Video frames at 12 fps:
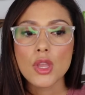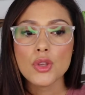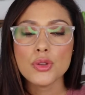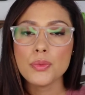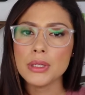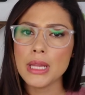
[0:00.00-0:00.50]

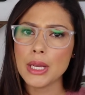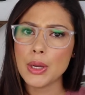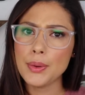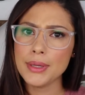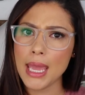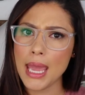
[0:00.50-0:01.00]
So we're like,
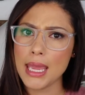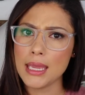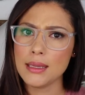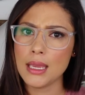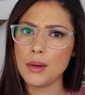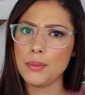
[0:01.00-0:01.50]

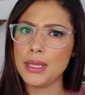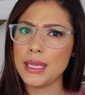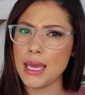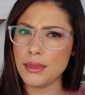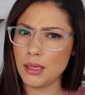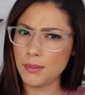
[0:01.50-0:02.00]
okay, can we
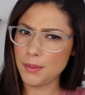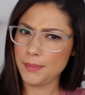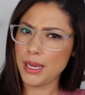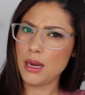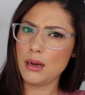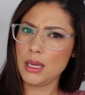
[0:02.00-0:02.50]
get them a
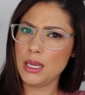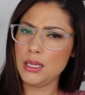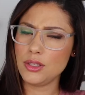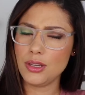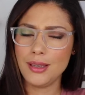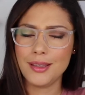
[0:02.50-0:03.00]
pair
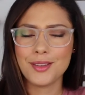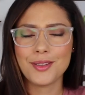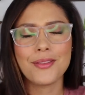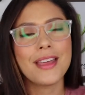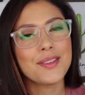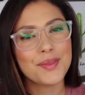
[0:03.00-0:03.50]
each?
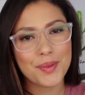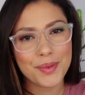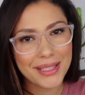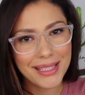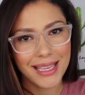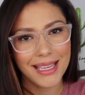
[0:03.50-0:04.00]
So that's what
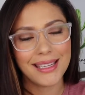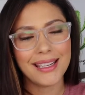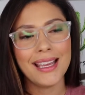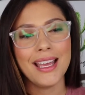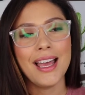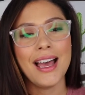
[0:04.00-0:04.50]
we
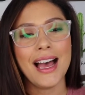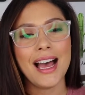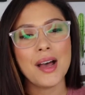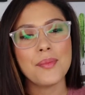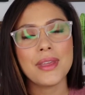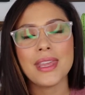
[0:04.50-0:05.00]
did.
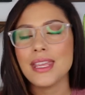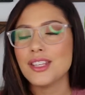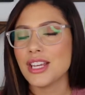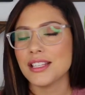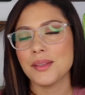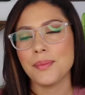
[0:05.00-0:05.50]
Um, they each
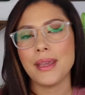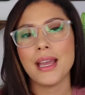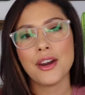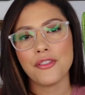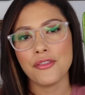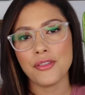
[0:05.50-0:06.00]
got to pick
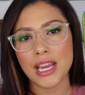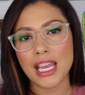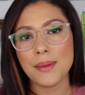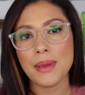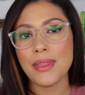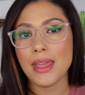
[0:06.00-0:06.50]
out a
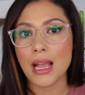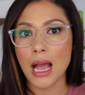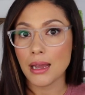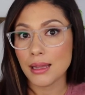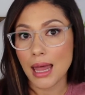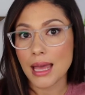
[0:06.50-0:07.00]
frame and they
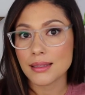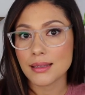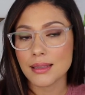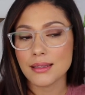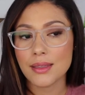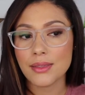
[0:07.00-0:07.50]
got
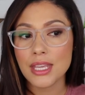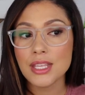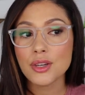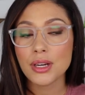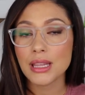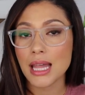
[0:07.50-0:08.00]
glasses. And
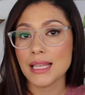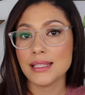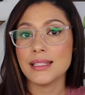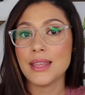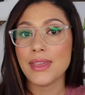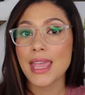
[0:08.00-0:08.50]
these are
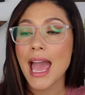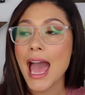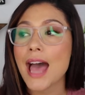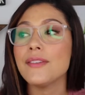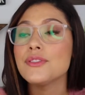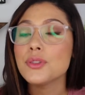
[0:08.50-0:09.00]
glasses that they
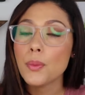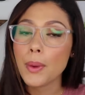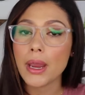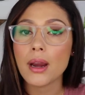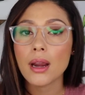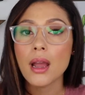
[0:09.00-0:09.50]
have to
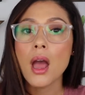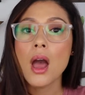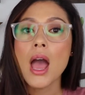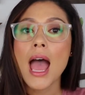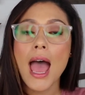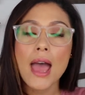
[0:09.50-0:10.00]
wear
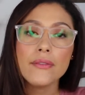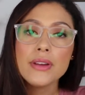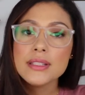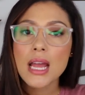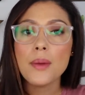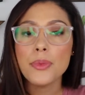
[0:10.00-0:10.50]
every
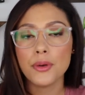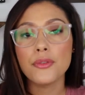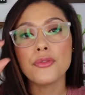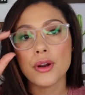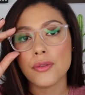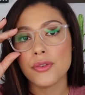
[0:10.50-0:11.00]
time they're in
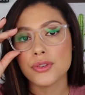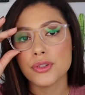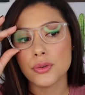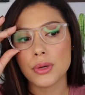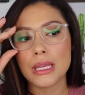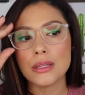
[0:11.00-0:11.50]
front of their
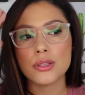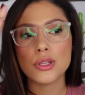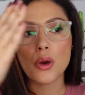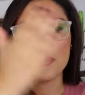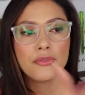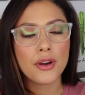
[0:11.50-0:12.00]
screen.
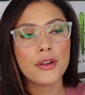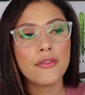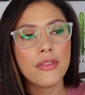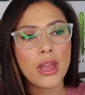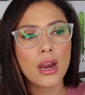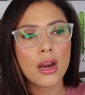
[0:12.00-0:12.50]
So in front
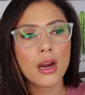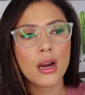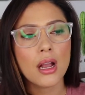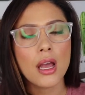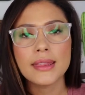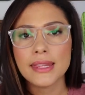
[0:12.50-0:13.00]
of their
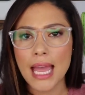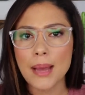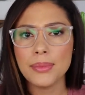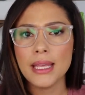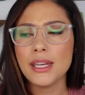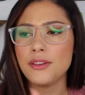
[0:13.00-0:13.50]

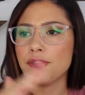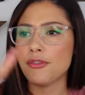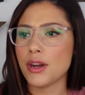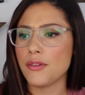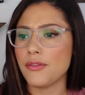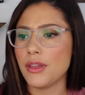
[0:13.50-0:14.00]
tablet, in
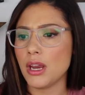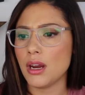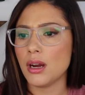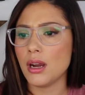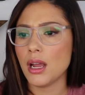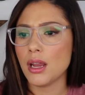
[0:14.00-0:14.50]
front of
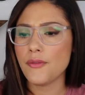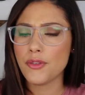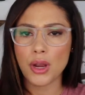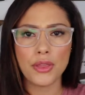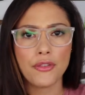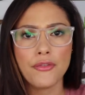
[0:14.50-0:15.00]
their, if
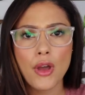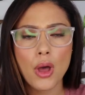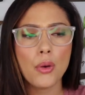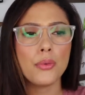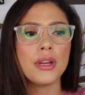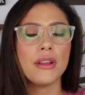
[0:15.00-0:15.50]
they're on their
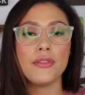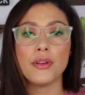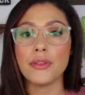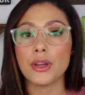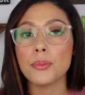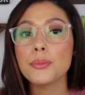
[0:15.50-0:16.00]
phone, if they're
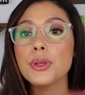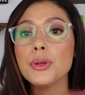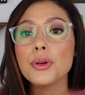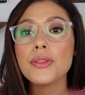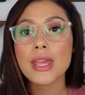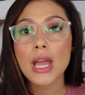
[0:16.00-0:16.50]
on their
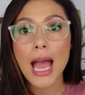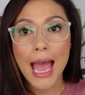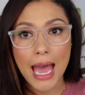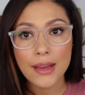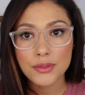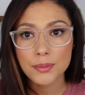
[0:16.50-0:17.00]
computer, they
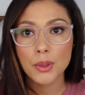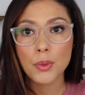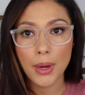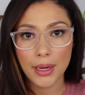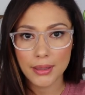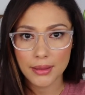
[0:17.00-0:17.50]
have to be
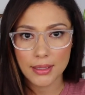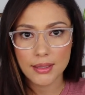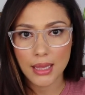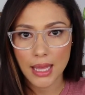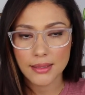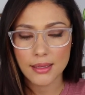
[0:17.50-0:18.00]
wearing these
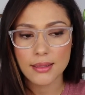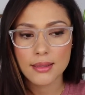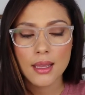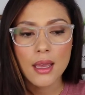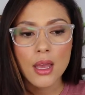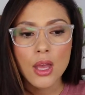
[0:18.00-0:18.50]
glasses.
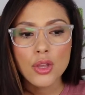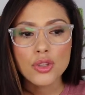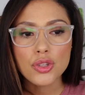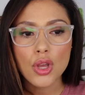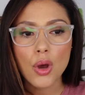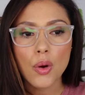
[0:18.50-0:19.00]

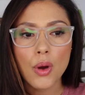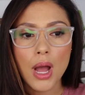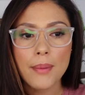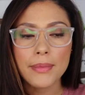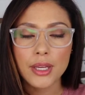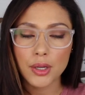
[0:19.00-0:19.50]
So
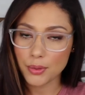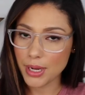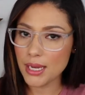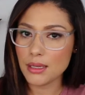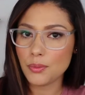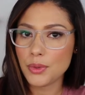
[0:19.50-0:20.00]
I'm like,
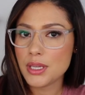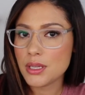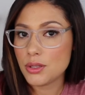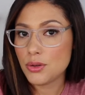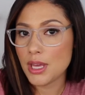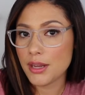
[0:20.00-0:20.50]
great, we
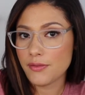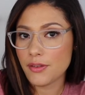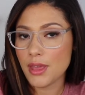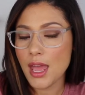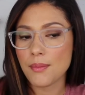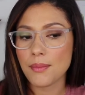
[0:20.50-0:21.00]
can do that for
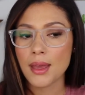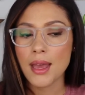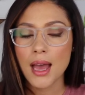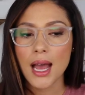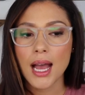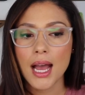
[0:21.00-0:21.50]
them.
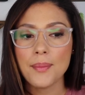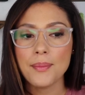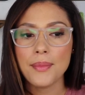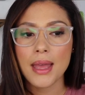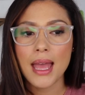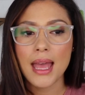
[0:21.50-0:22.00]

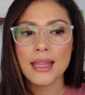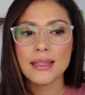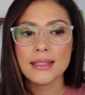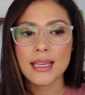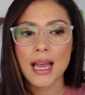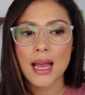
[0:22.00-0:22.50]
Um,
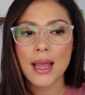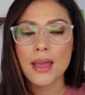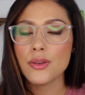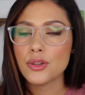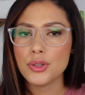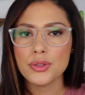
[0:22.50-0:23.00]
and uh, and
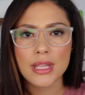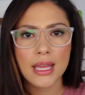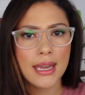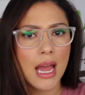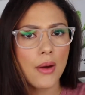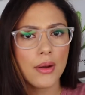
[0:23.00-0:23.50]
they're using that
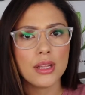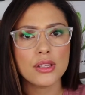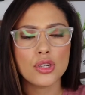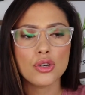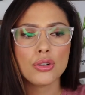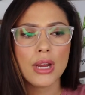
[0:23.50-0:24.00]
now and it's
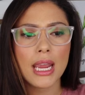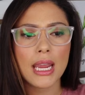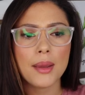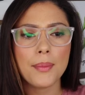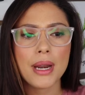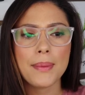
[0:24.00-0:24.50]

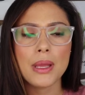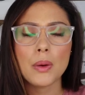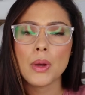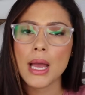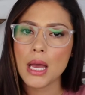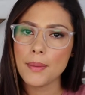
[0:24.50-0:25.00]
great. But I'm like,
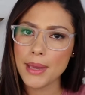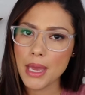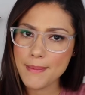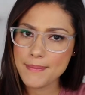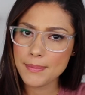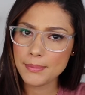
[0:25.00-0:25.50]
well, how
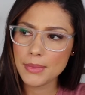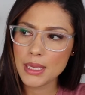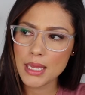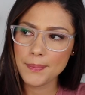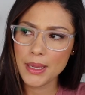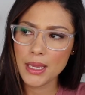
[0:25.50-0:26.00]
about
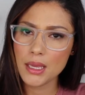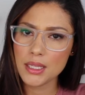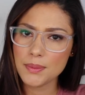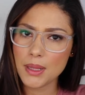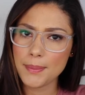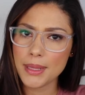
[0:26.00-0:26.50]
me and my
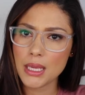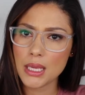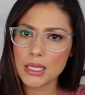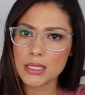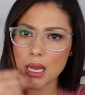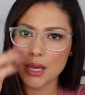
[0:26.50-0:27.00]
husband?
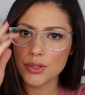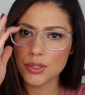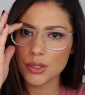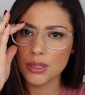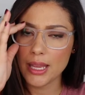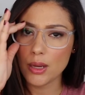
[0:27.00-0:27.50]
Because
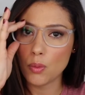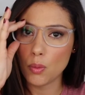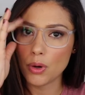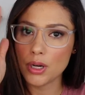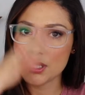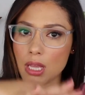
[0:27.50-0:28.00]
Oscar like
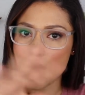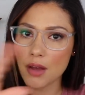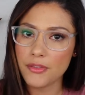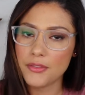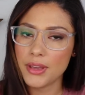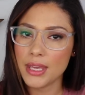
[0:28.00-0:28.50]
works
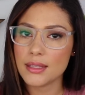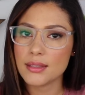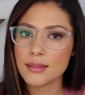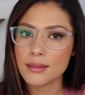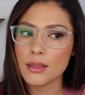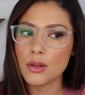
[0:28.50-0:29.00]
off of
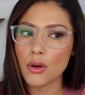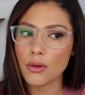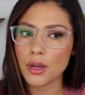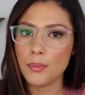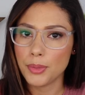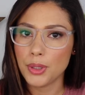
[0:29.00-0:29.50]
his, you know,
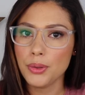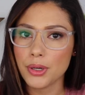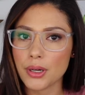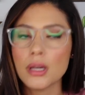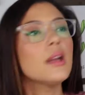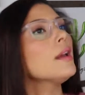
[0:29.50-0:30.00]

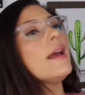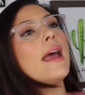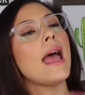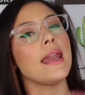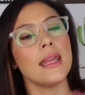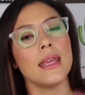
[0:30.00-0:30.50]
computer
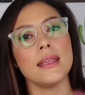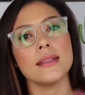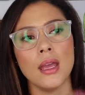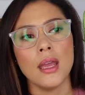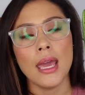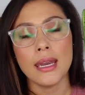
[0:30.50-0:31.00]
and
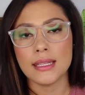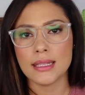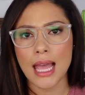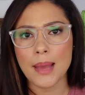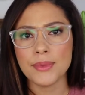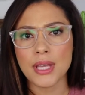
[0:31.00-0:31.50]
his, and his
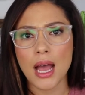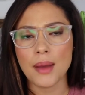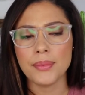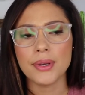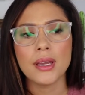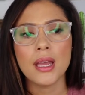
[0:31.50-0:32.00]

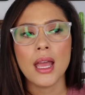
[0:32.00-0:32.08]
laptop.